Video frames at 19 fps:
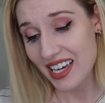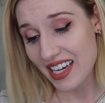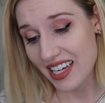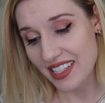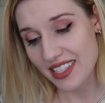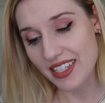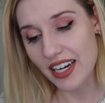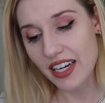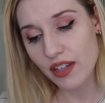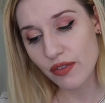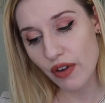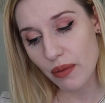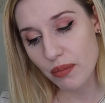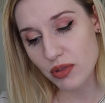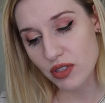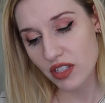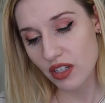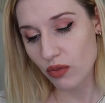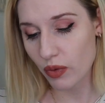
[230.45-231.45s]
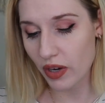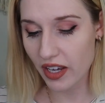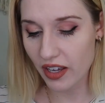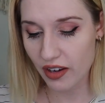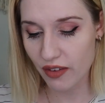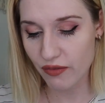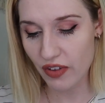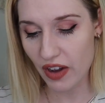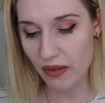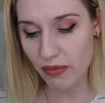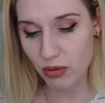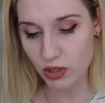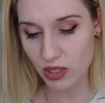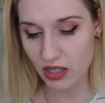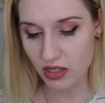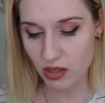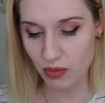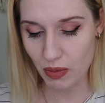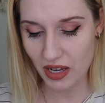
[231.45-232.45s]
It's 95% rayon and 5%
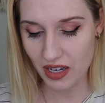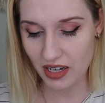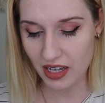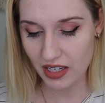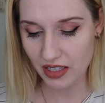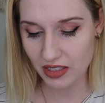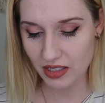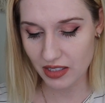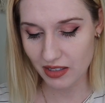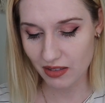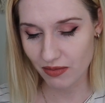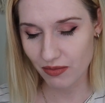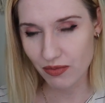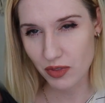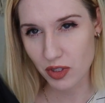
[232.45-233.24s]
spandex,